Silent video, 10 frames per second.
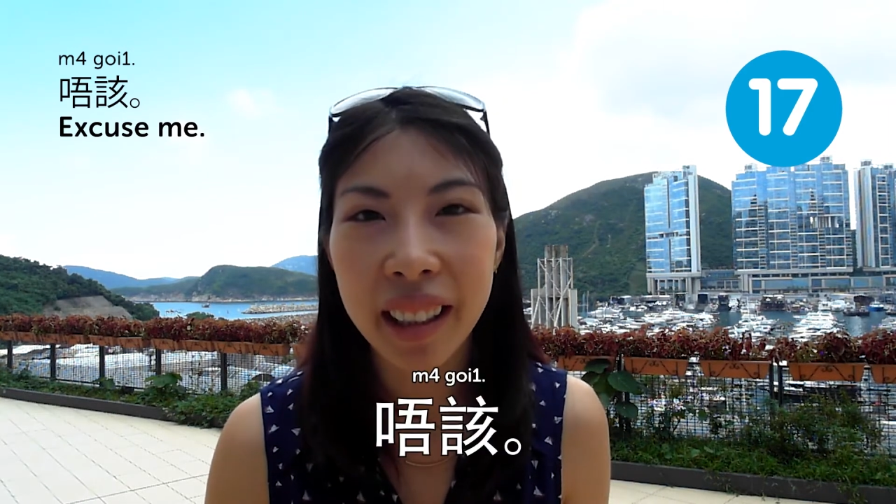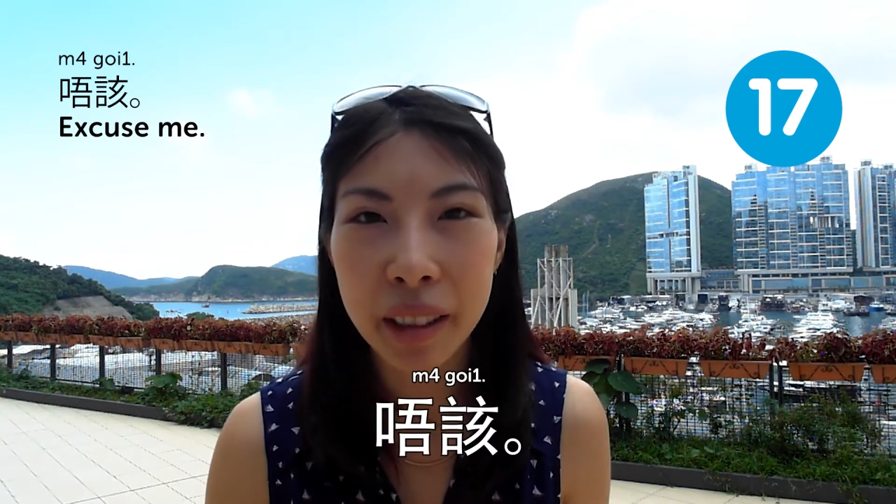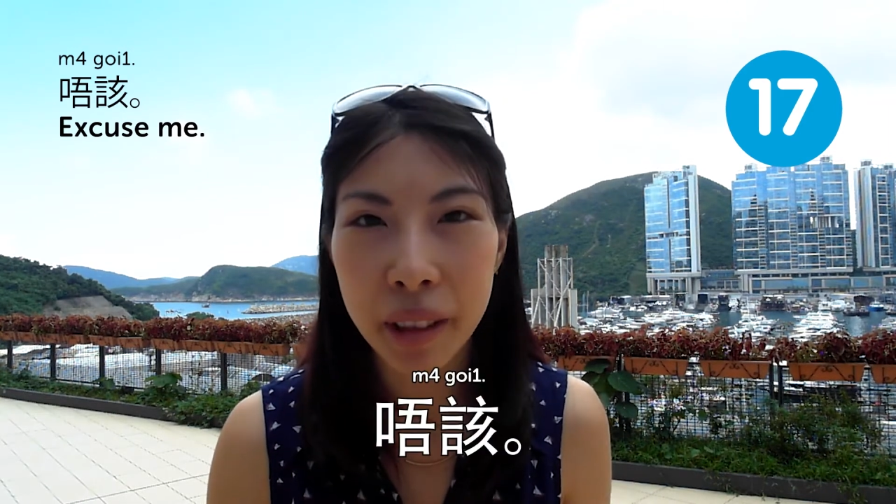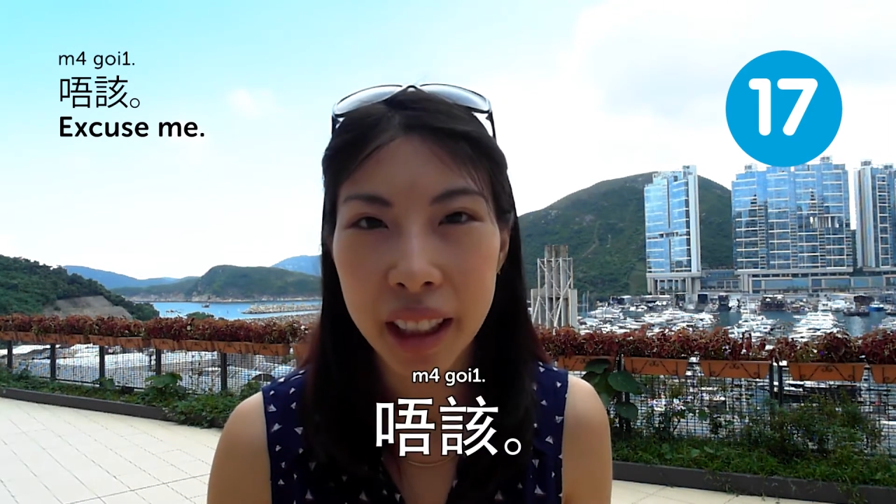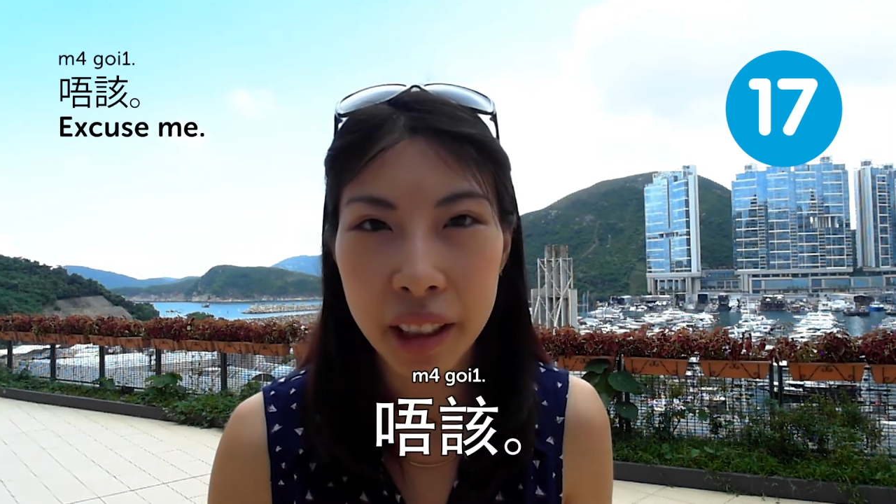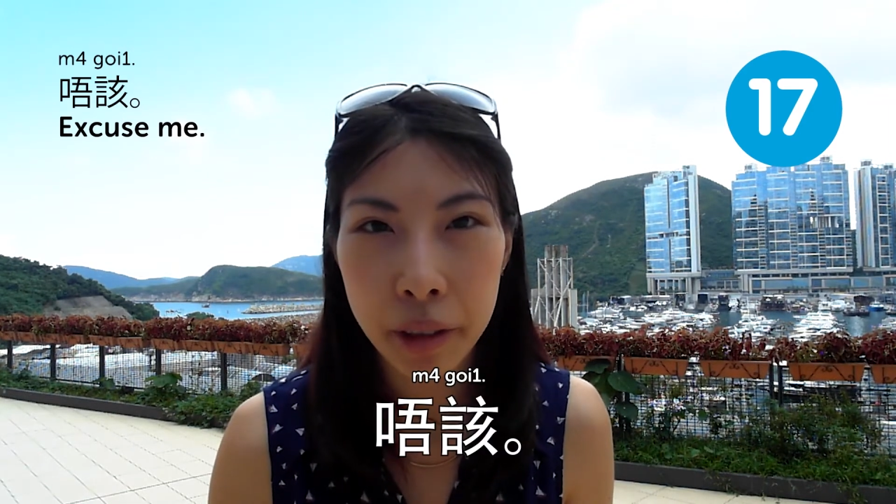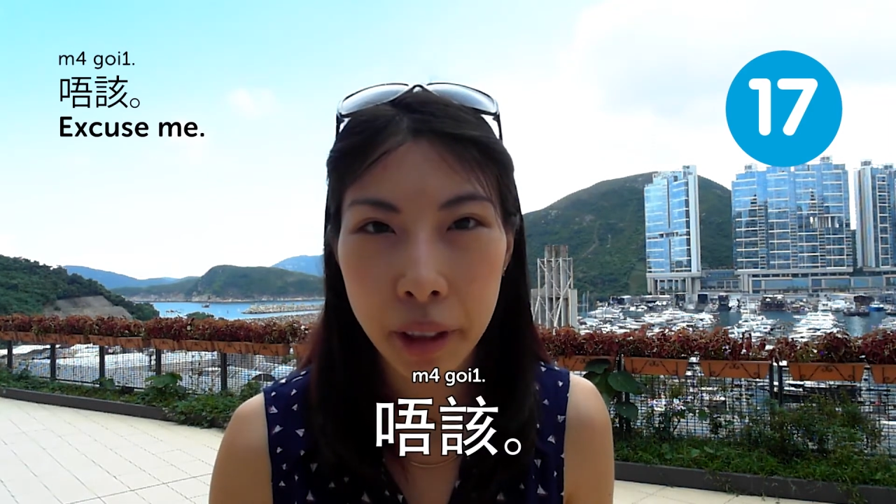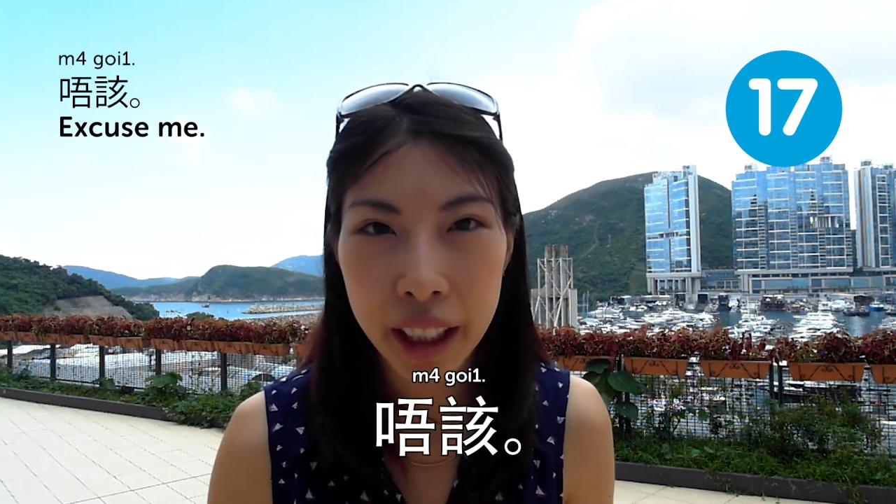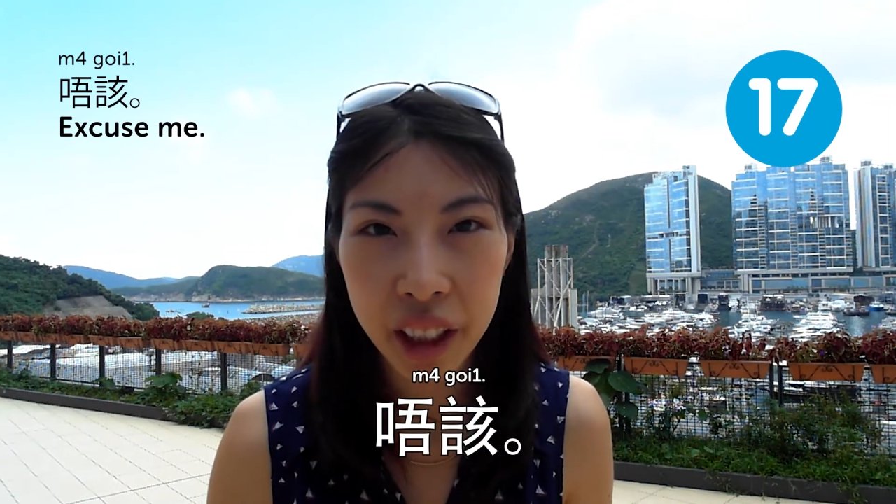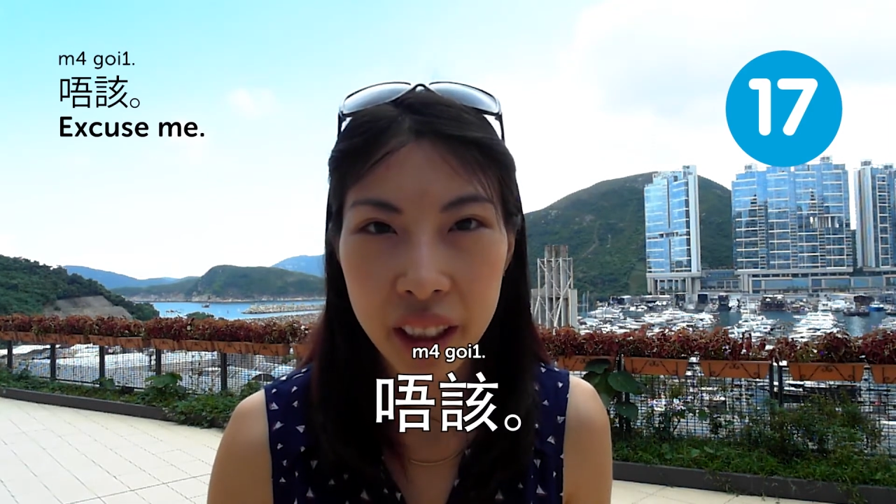in three
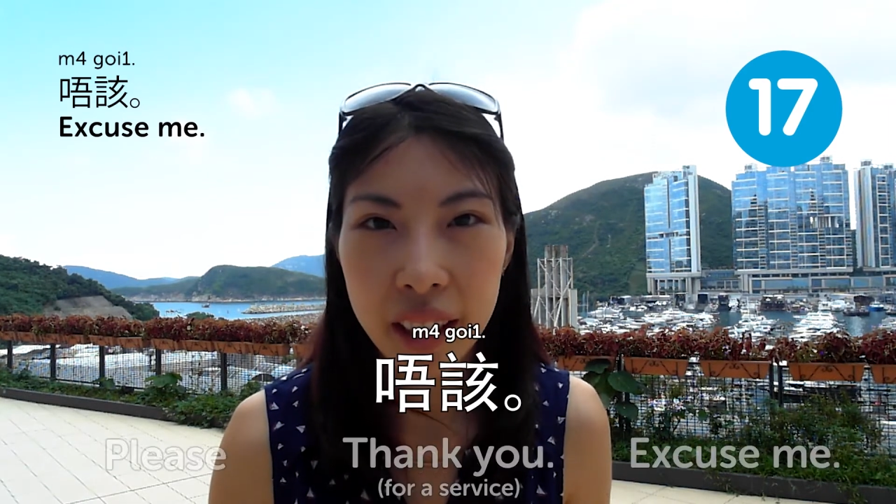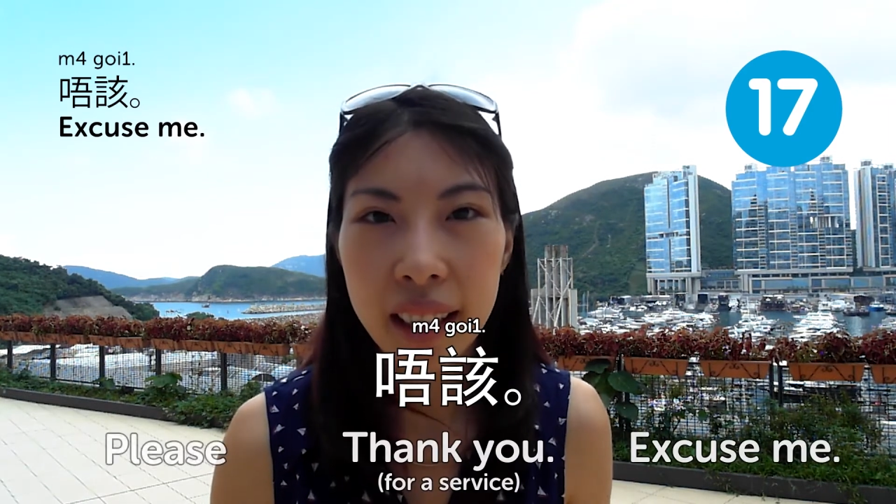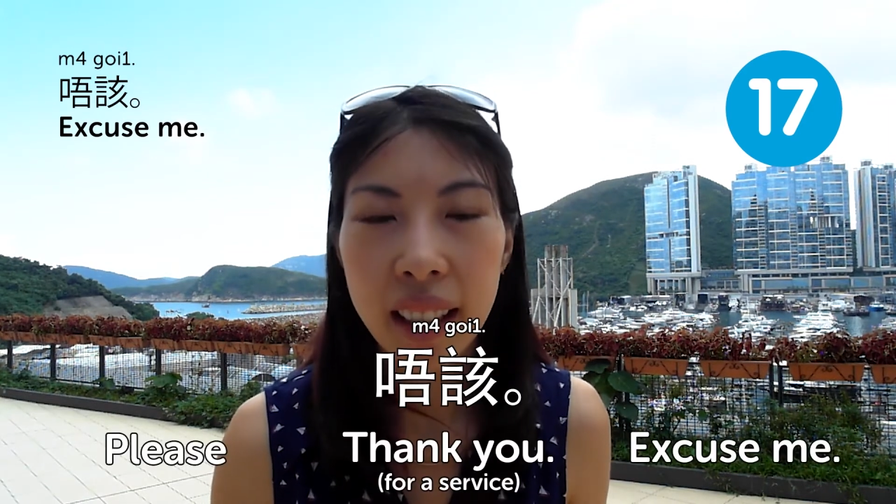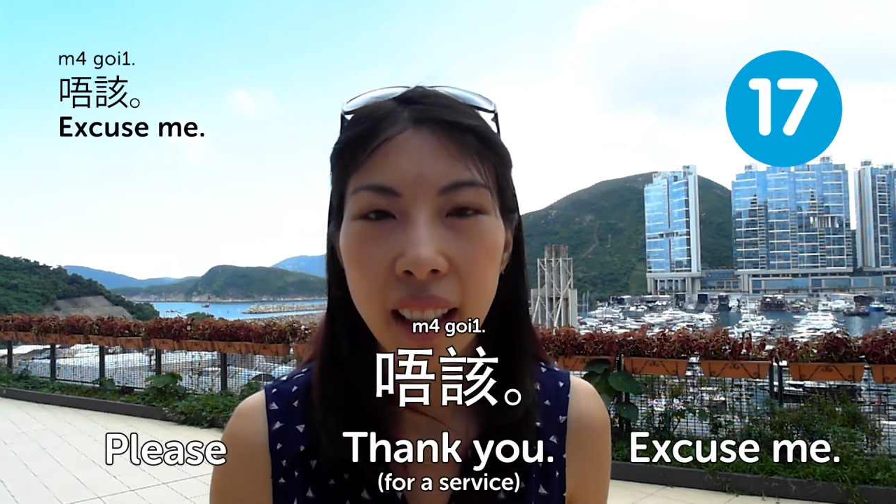situations: